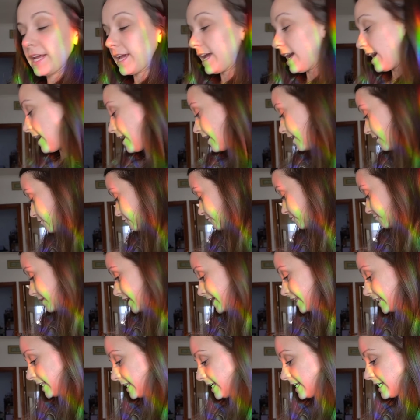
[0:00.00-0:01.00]
I have
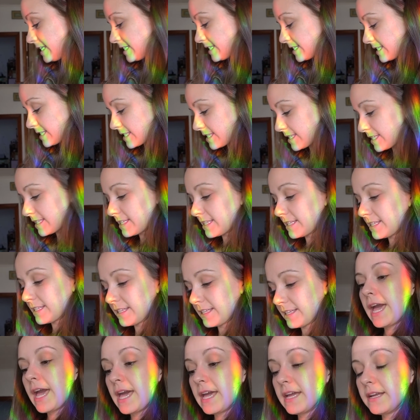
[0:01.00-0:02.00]
my list.
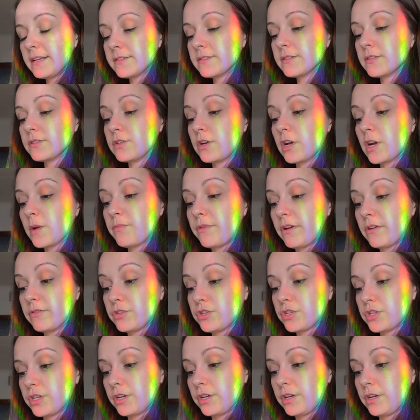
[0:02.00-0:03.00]
Eggs, dark brown
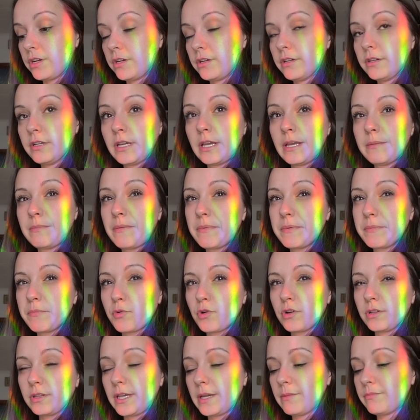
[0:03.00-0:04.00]
sugar, and maybe
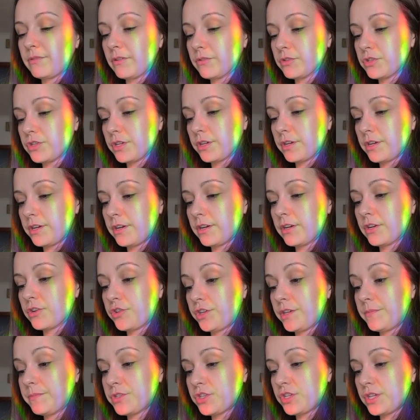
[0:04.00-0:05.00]
more light brown sugar,
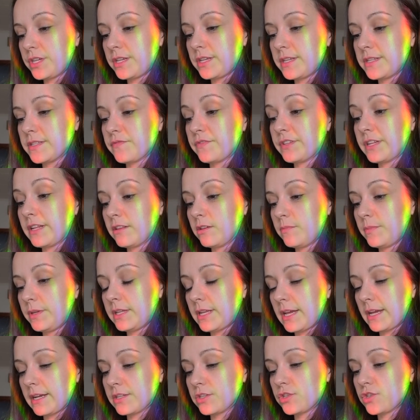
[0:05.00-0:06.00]
cream cheese, vanilla
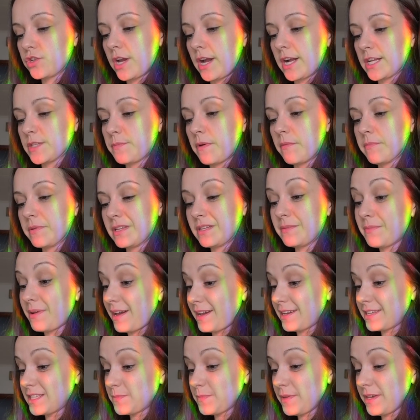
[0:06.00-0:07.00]
bean extract, pumpkin
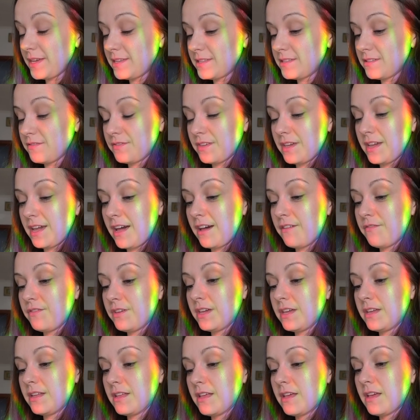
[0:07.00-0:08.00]
pie spice if they have
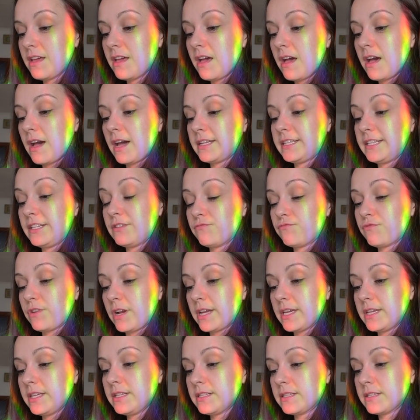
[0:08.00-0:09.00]
it. I need
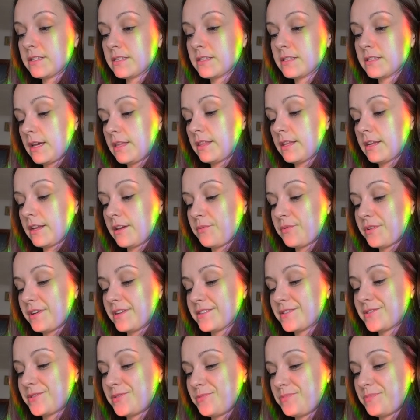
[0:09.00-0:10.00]
rice, and then I
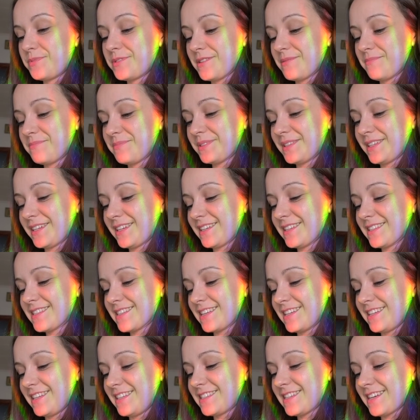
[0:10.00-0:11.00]
want soup dumplings.
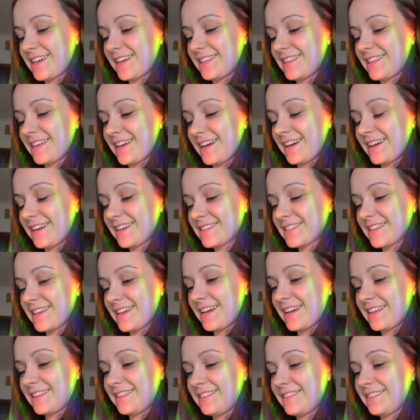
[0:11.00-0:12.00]
I need to add that because I
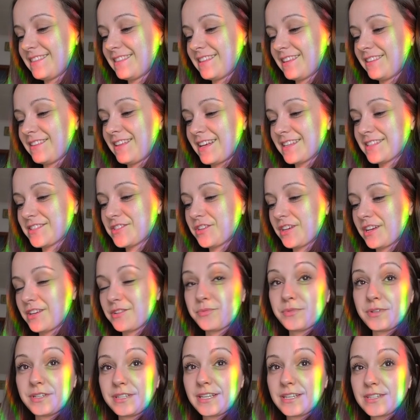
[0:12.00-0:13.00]
had the last
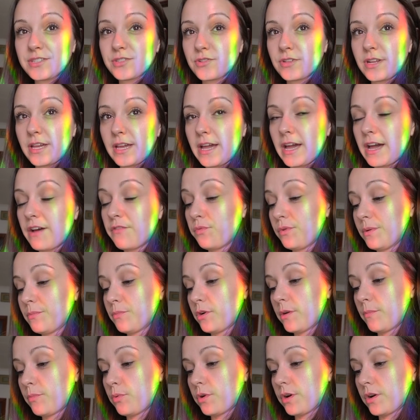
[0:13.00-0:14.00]
chicken one yesterday. I have one
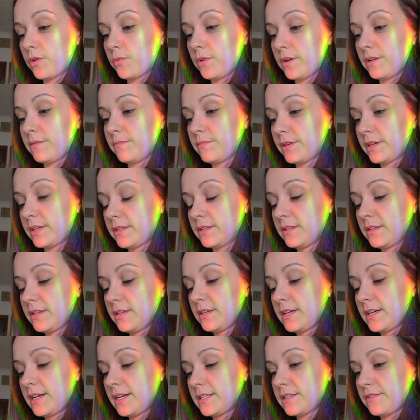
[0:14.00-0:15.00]
more pork one, but
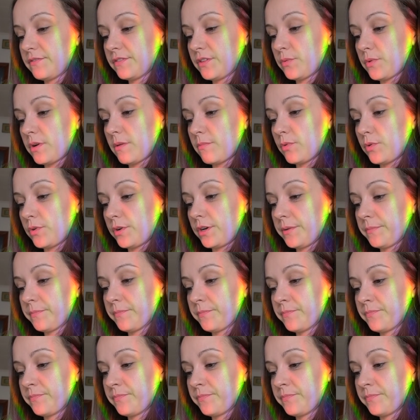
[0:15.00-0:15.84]
I definitely want more.